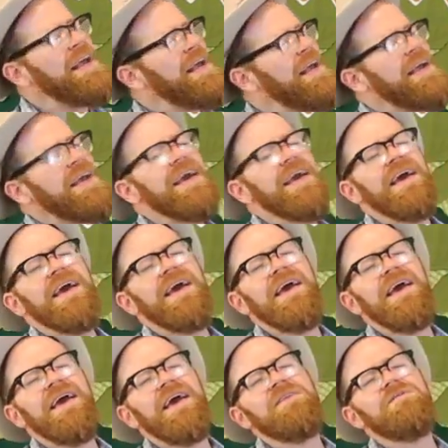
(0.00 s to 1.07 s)

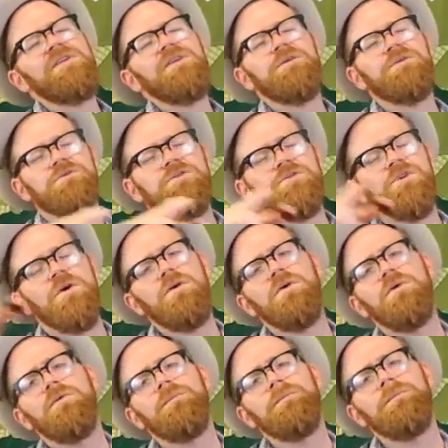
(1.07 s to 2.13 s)
Every little
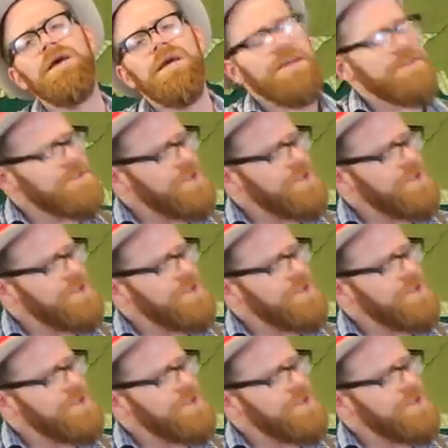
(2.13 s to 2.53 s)
soul is